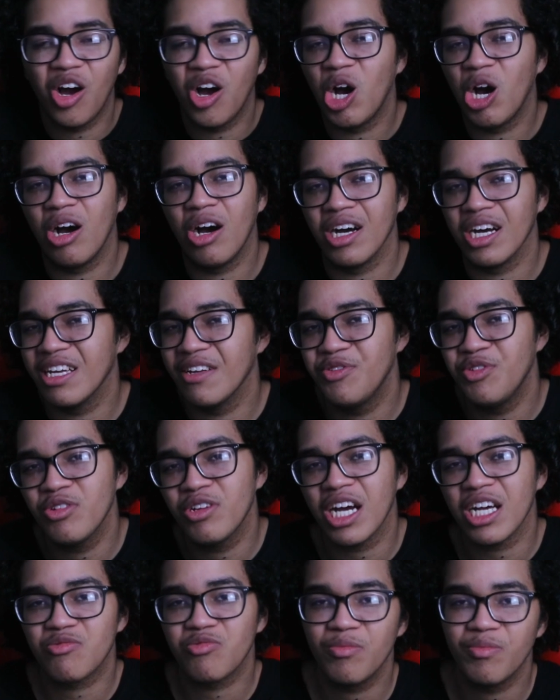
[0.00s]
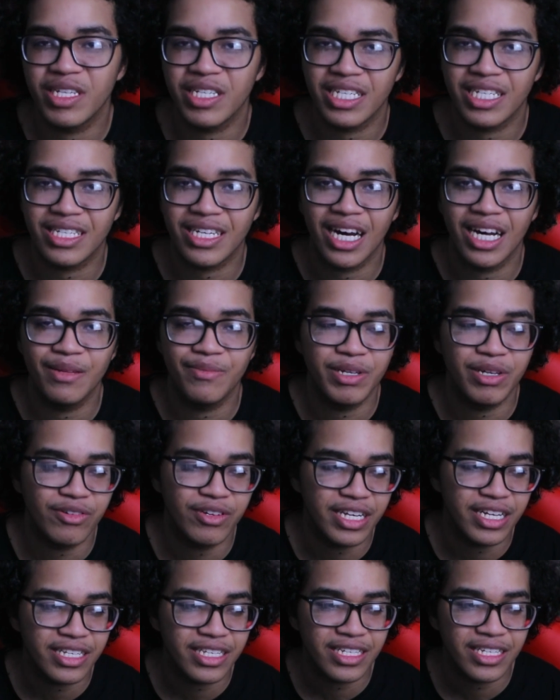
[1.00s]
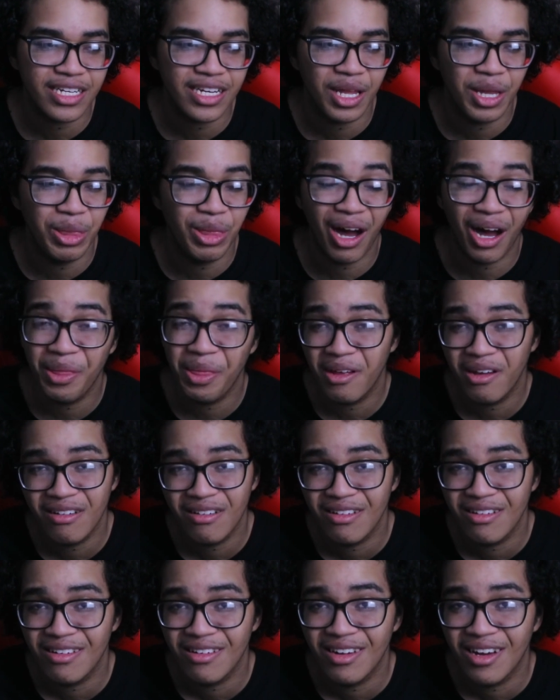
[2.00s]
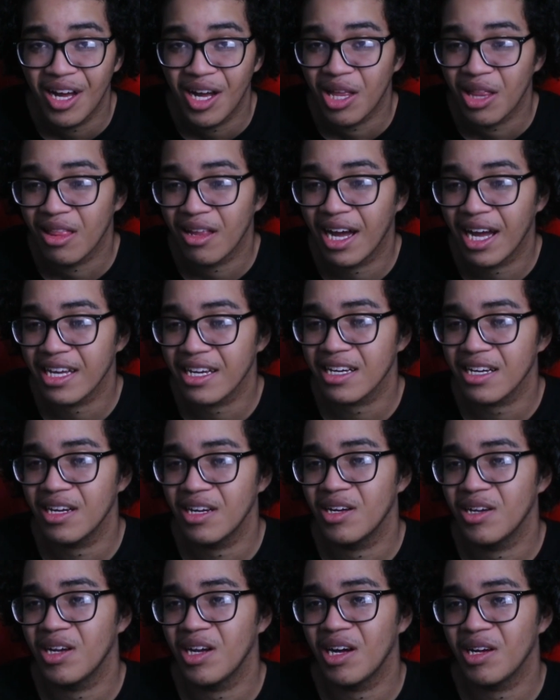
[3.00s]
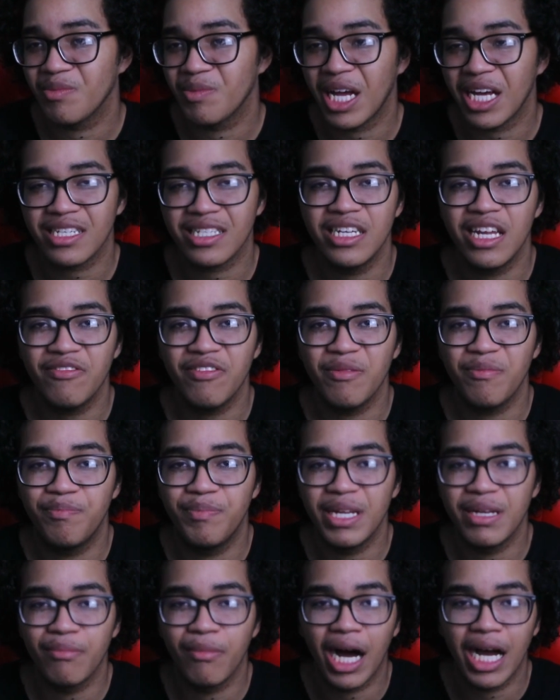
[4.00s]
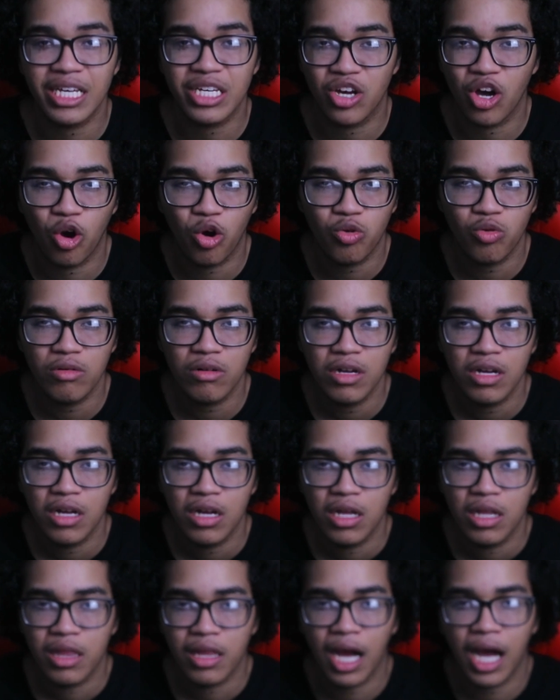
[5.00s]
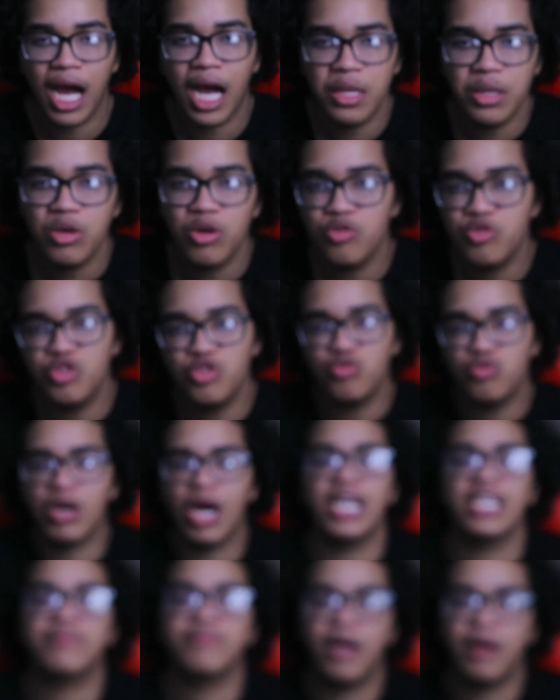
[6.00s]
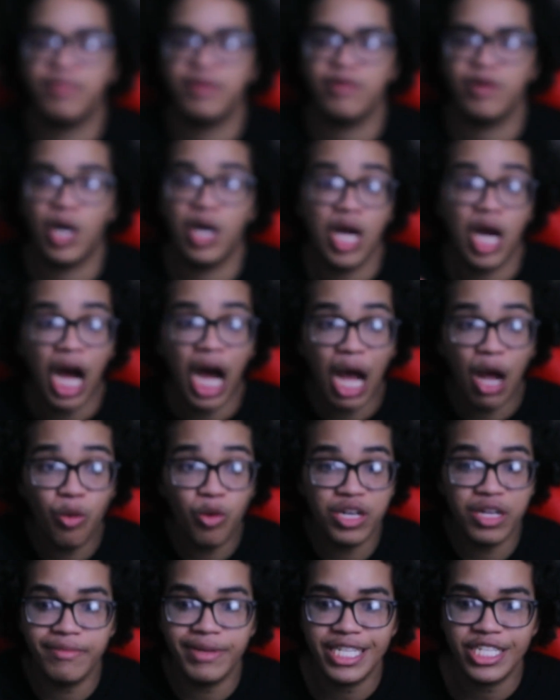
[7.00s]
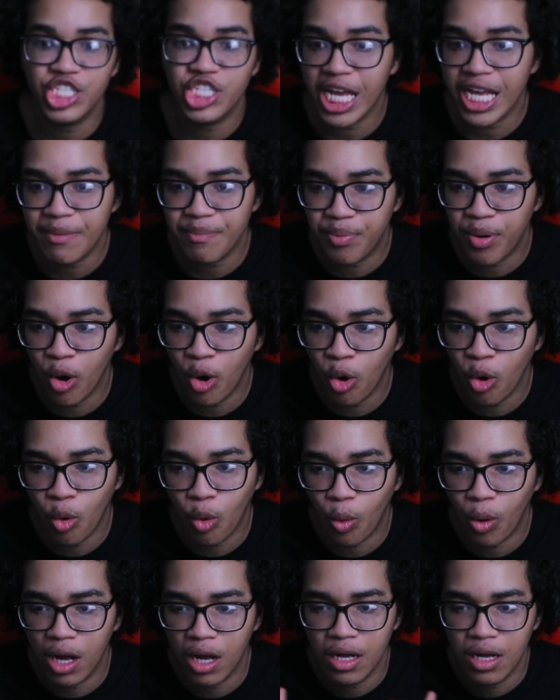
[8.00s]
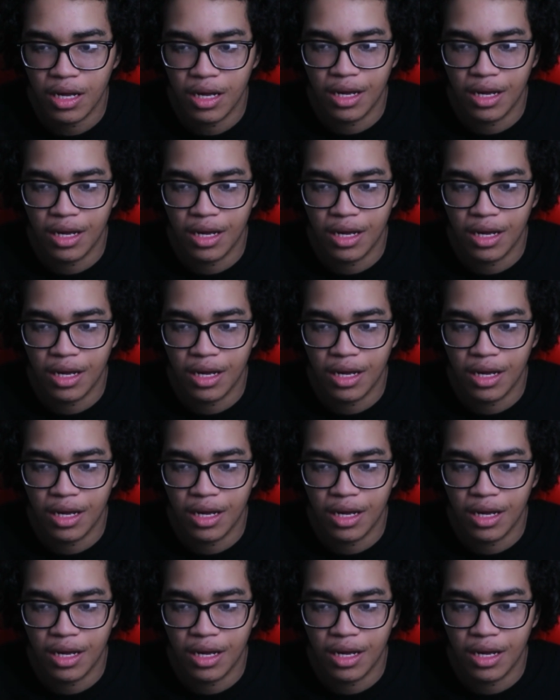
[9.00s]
Oh, if you guys want me to entirely be honest, none. Like, that's never been my goal. Like, I know you guys might be like, I want to meet Jake Paul.